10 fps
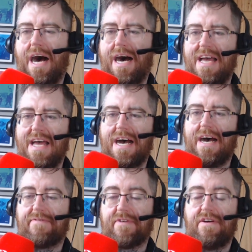I
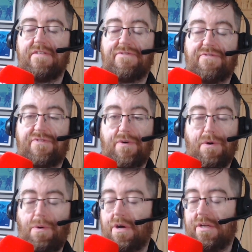have
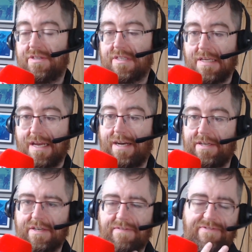
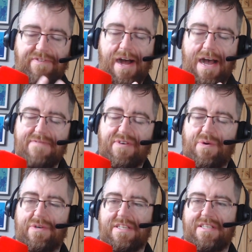4/5
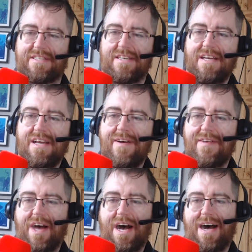horses
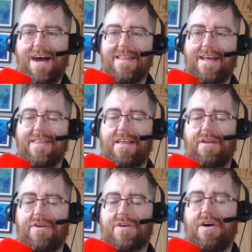that I like the
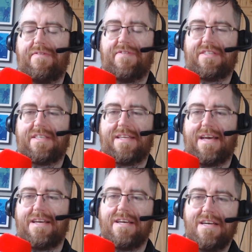look of
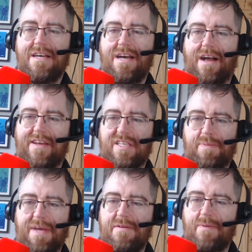today. I'll
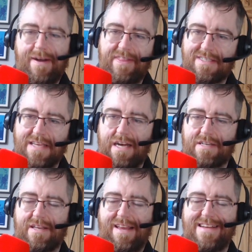explain why the
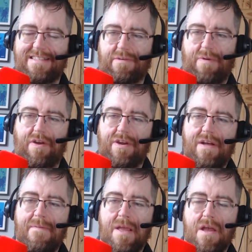slash later on,
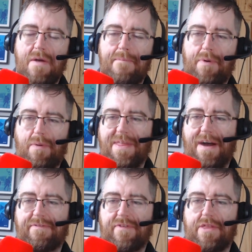but
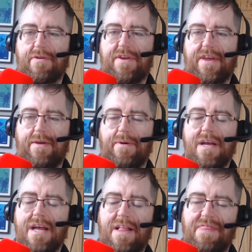without further ado,
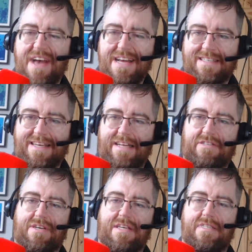let's get
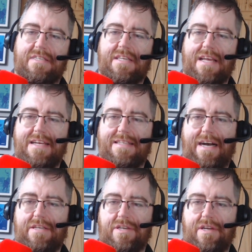stuck into today's
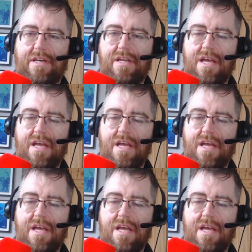action